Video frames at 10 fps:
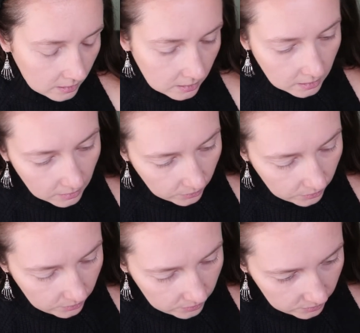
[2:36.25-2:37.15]
No.
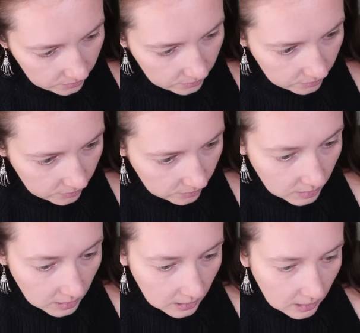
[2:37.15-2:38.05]

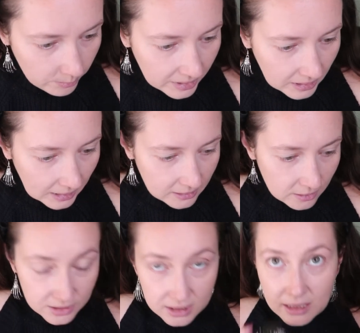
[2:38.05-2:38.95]
But
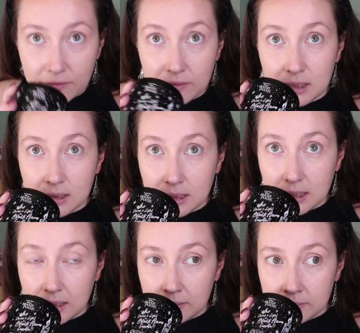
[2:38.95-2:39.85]
there's
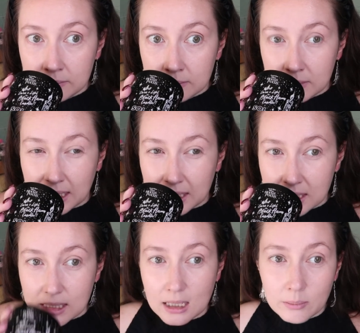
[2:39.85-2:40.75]
definitely like
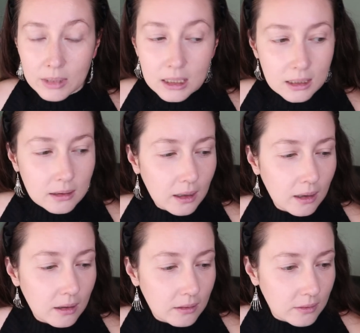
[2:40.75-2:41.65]
cinnamon in
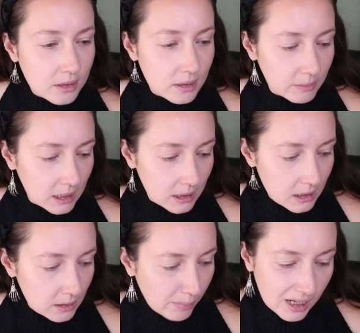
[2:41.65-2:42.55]
there. There's something
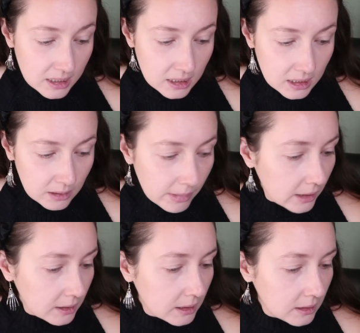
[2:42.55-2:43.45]
spicy
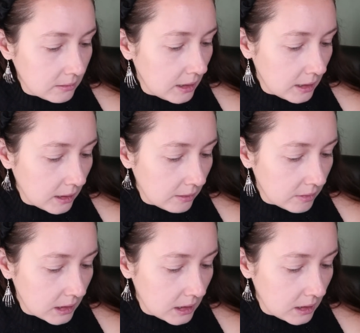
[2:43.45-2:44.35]
about it, and I
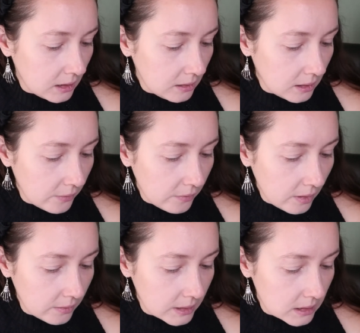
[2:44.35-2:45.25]
really love
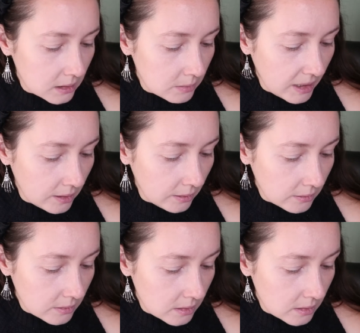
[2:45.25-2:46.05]
how it smells.